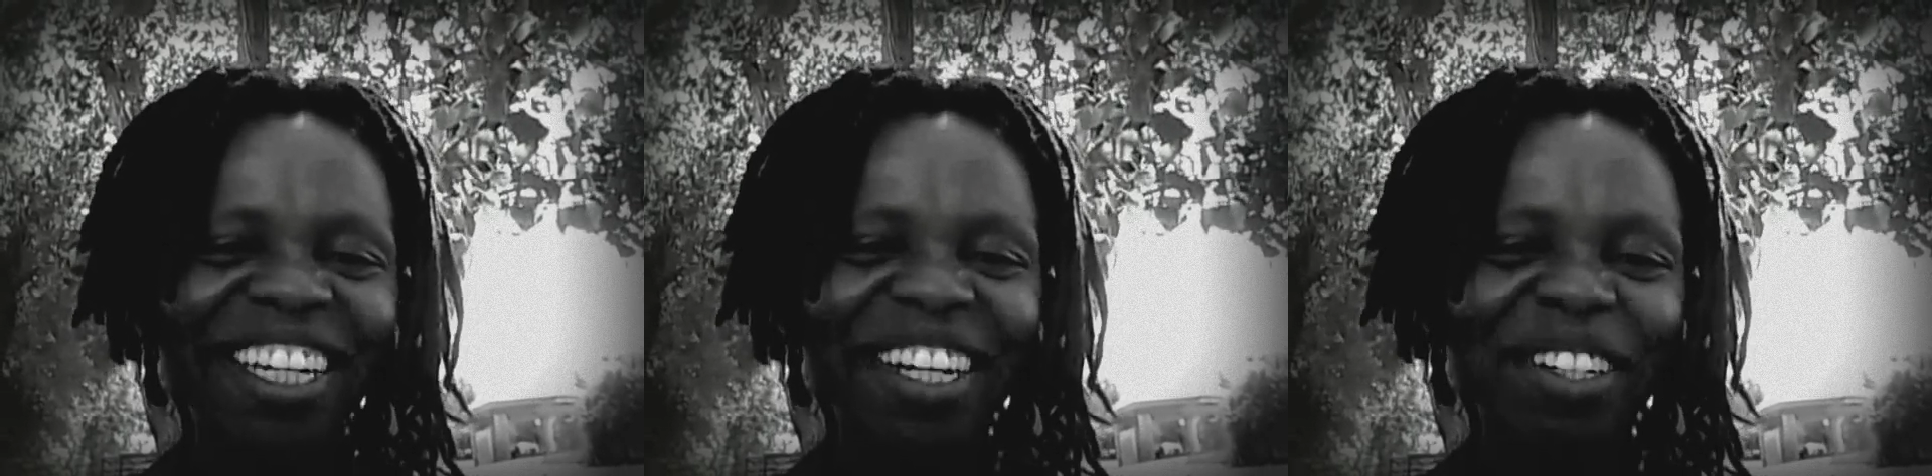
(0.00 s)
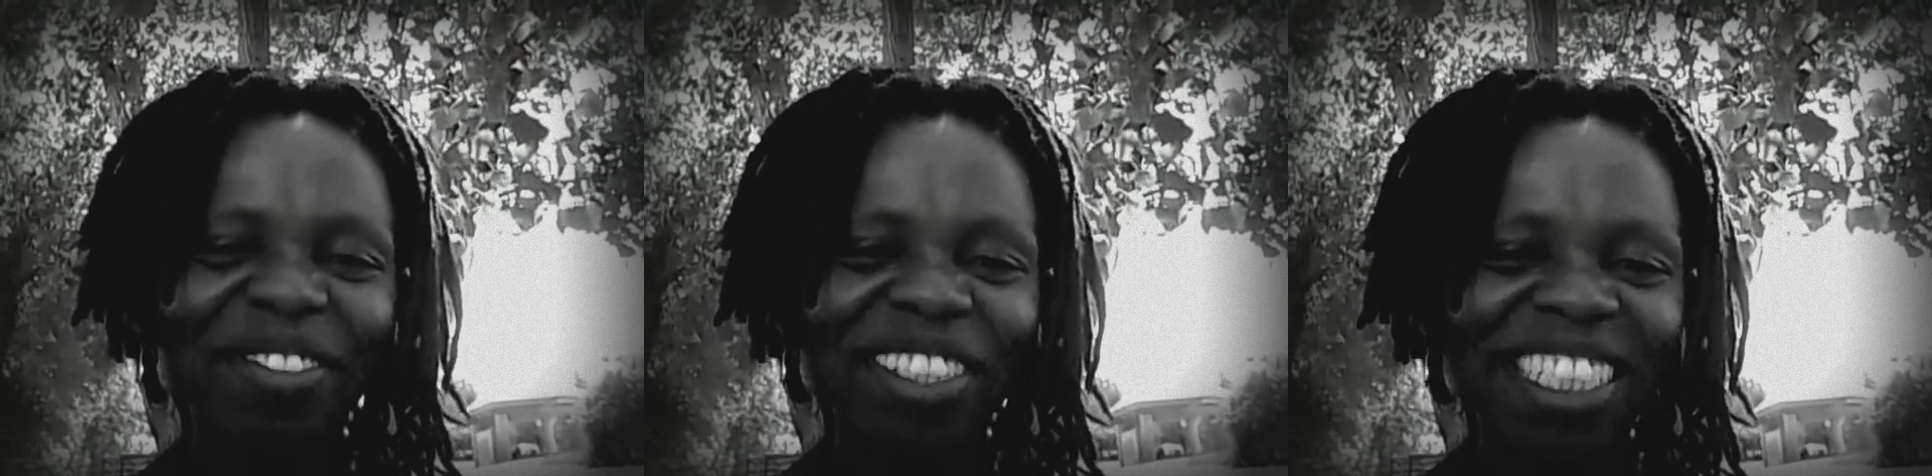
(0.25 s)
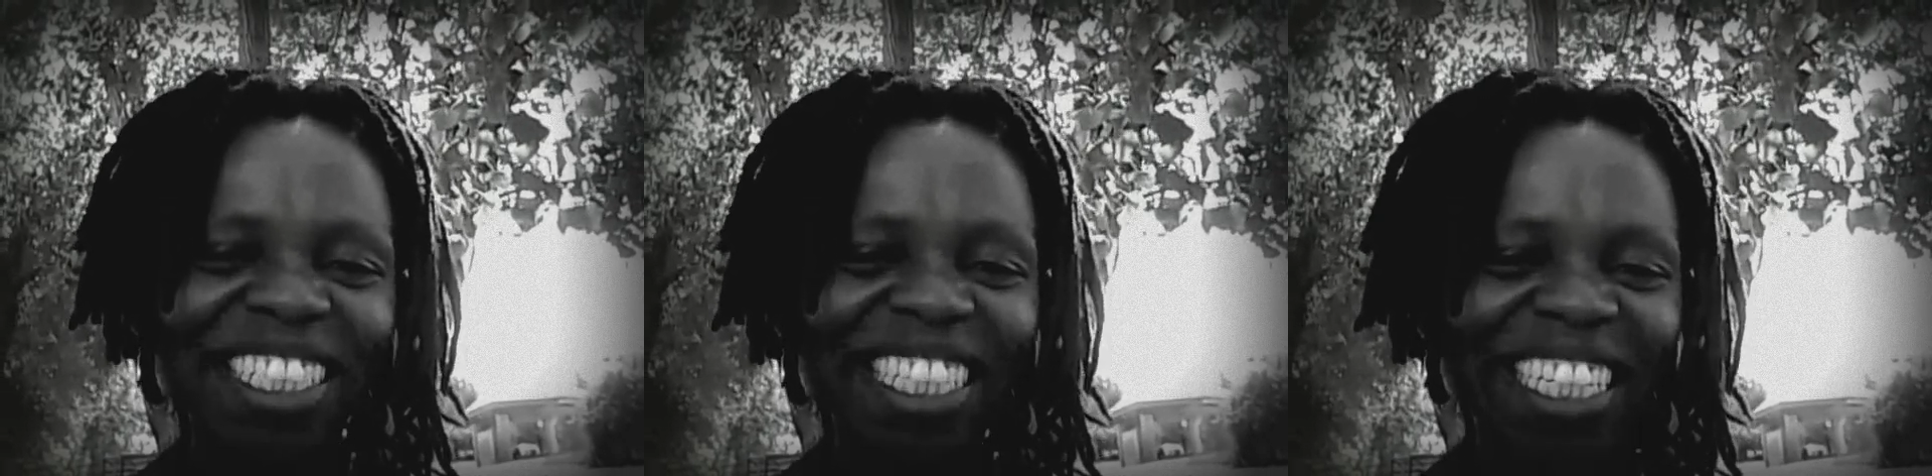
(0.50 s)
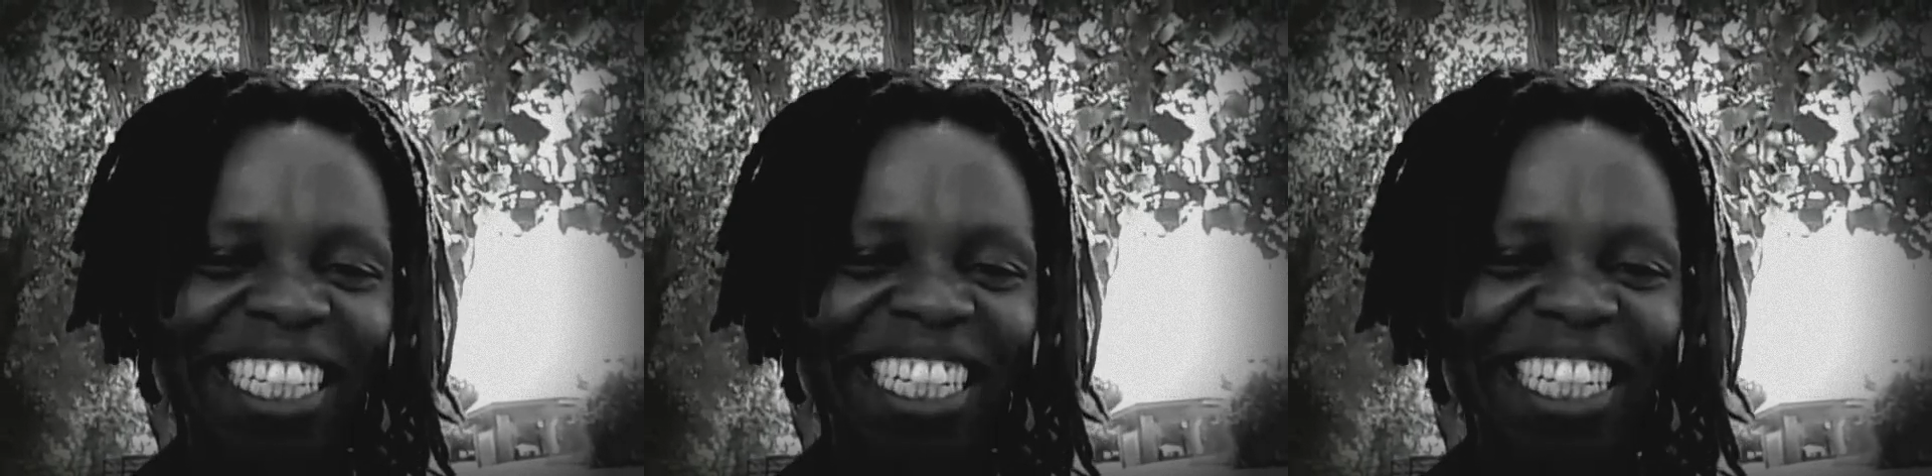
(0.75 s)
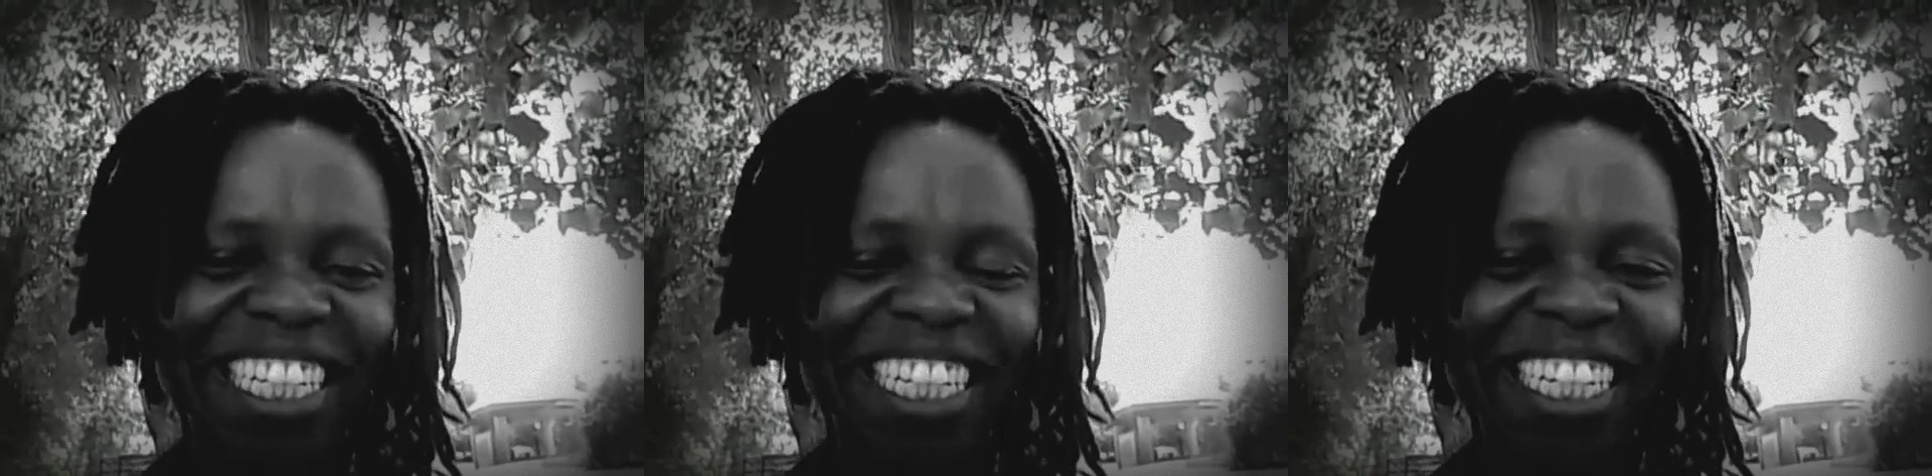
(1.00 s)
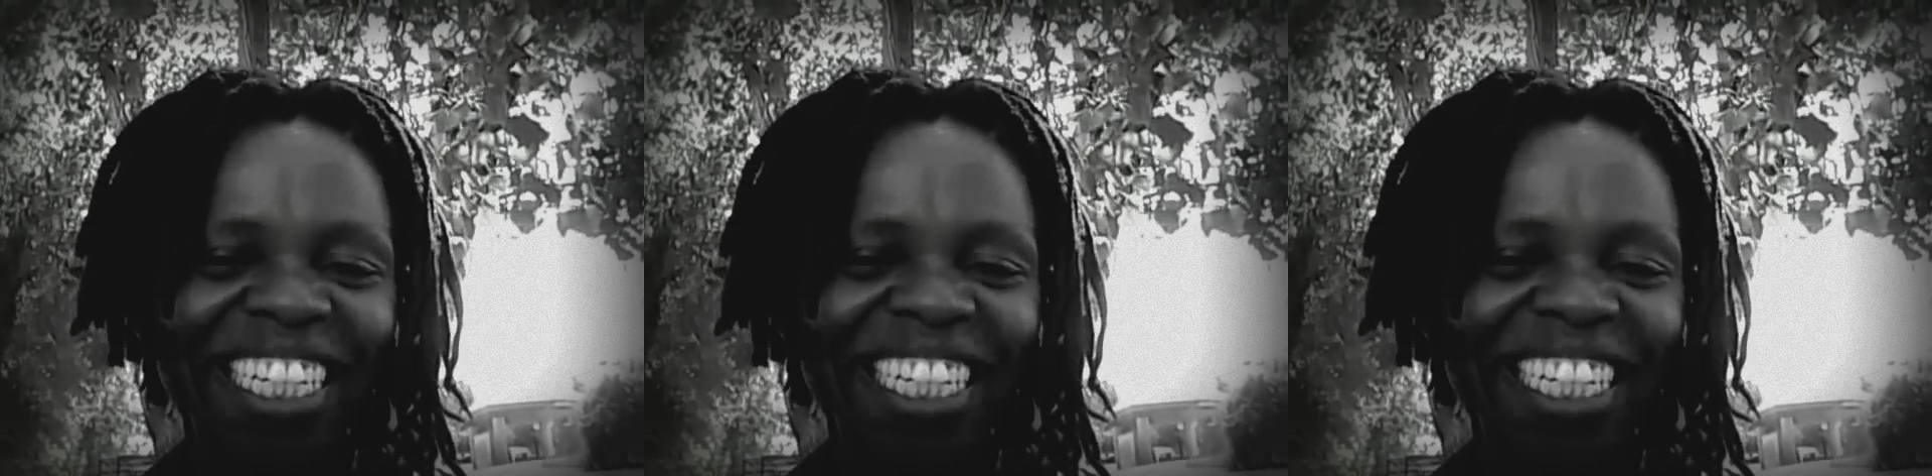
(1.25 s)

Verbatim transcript: obviously.